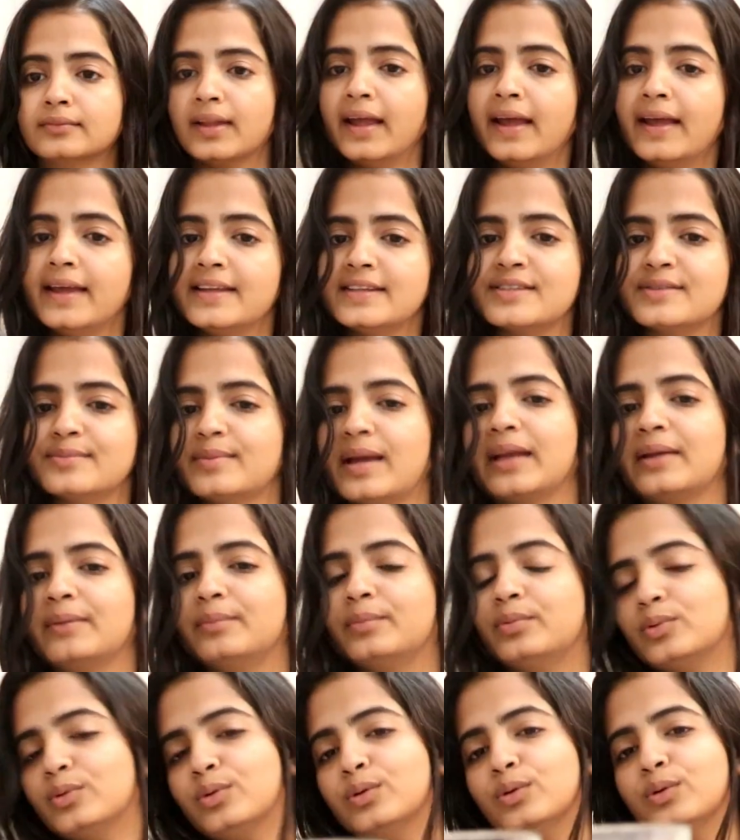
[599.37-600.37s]
Here's my
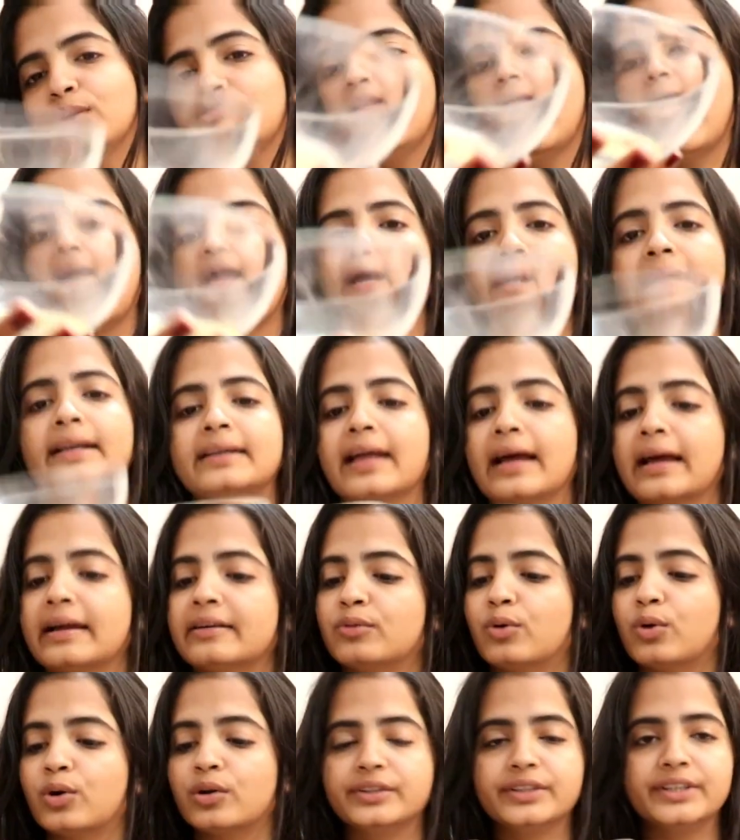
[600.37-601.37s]
bowl, and
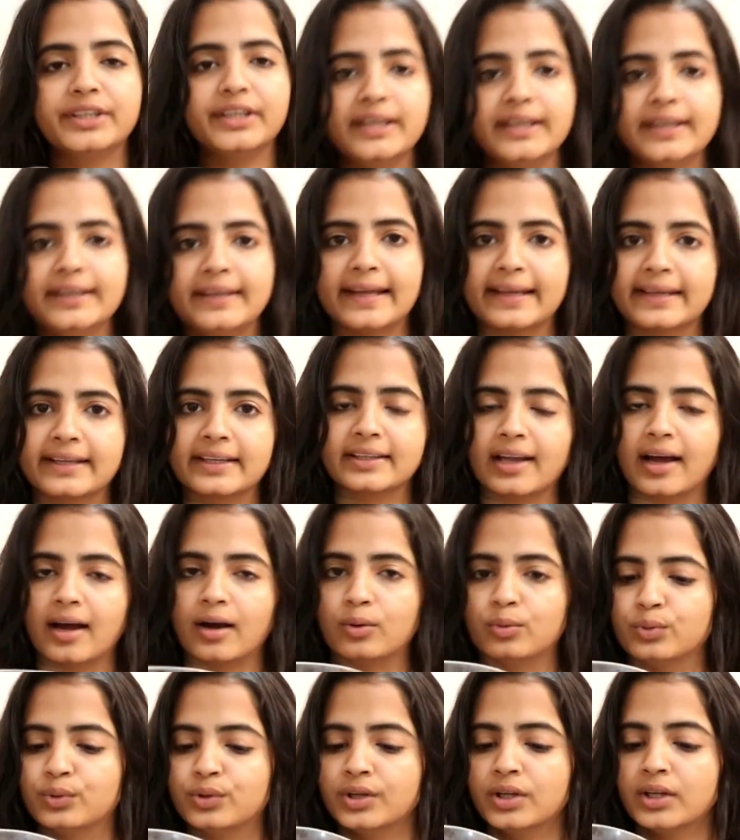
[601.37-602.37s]
I've already taken
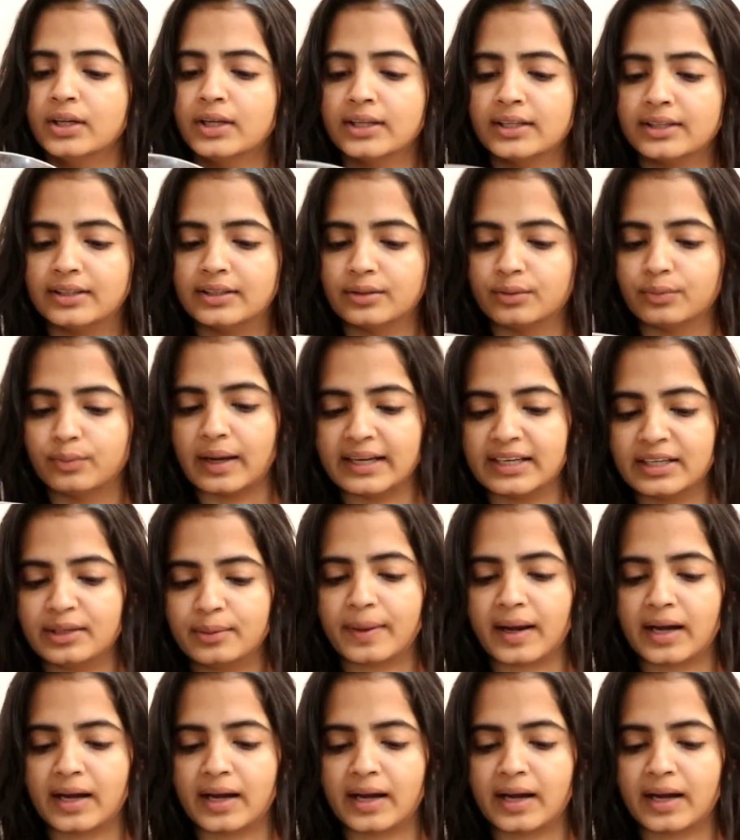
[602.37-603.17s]
out the white